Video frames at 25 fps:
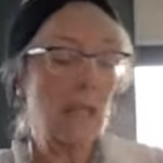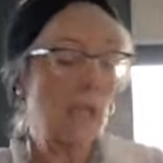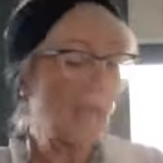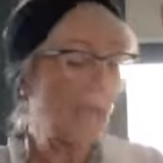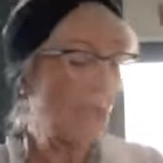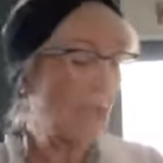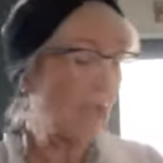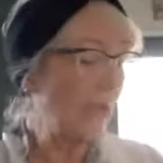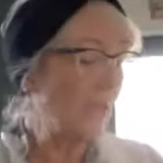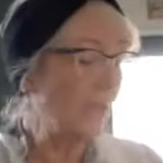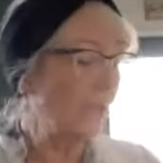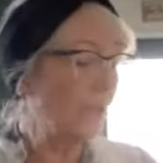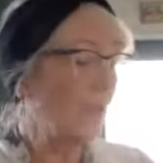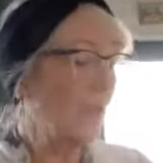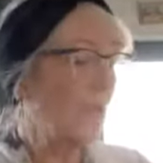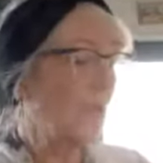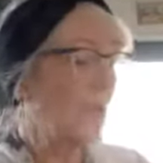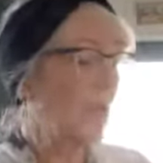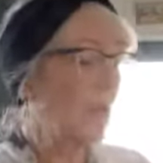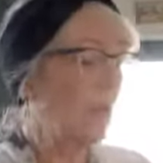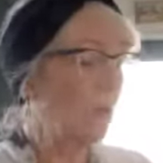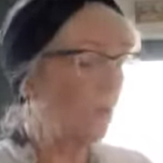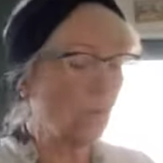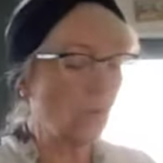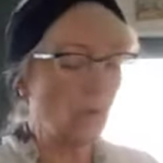And
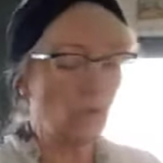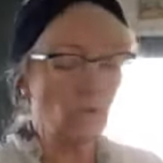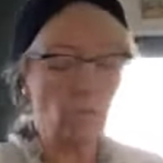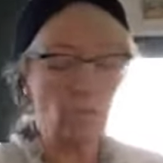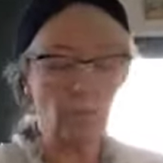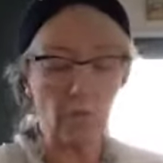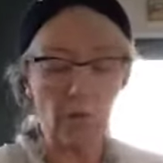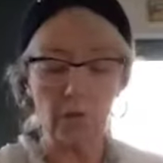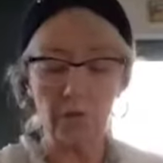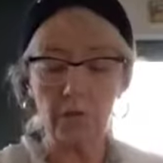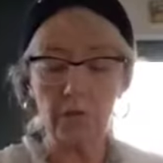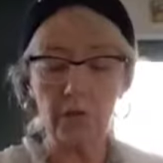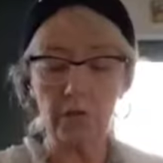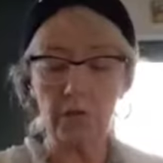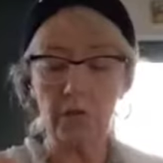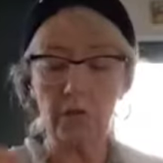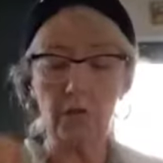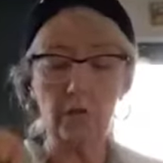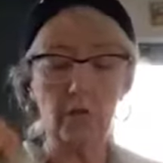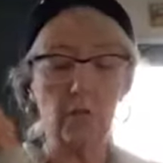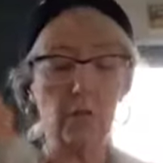then what you're going to do